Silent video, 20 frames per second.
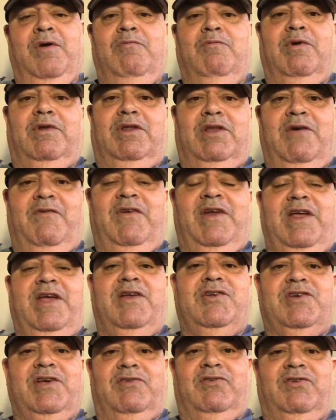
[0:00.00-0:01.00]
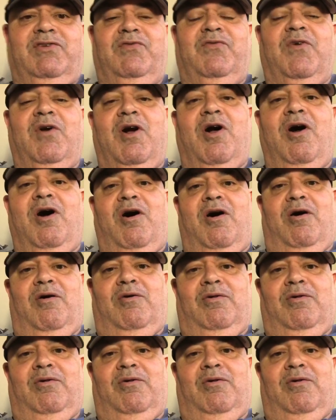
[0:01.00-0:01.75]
with liberty and justice for all.